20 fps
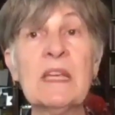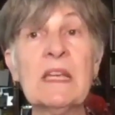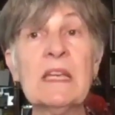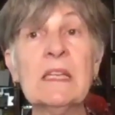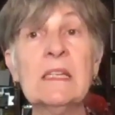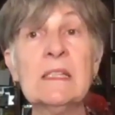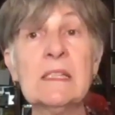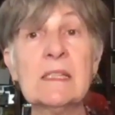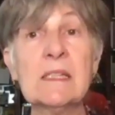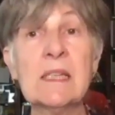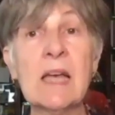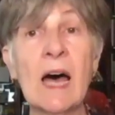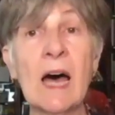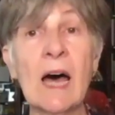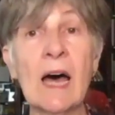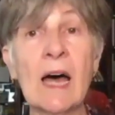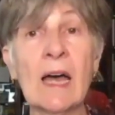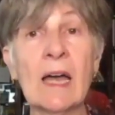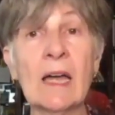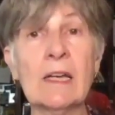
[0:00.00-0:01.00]

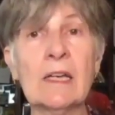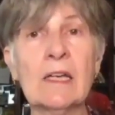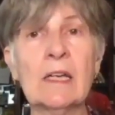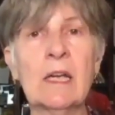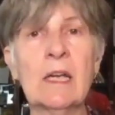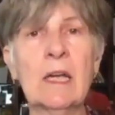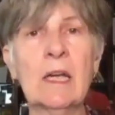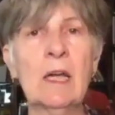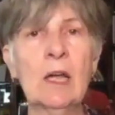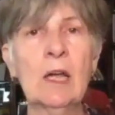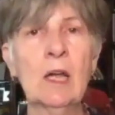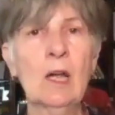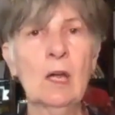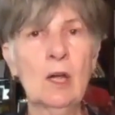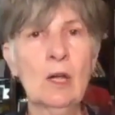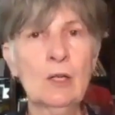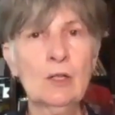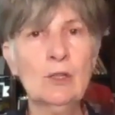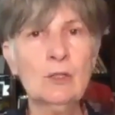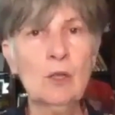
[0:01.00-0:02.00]
inside.
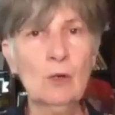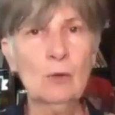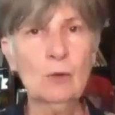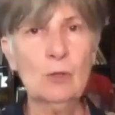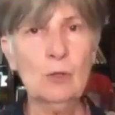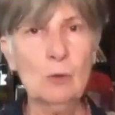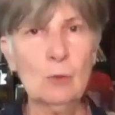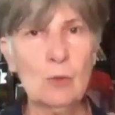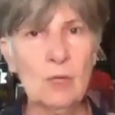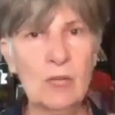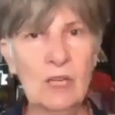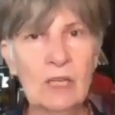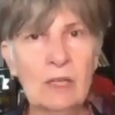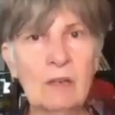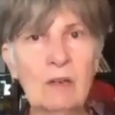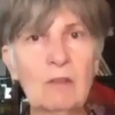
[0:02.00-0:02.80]
So you can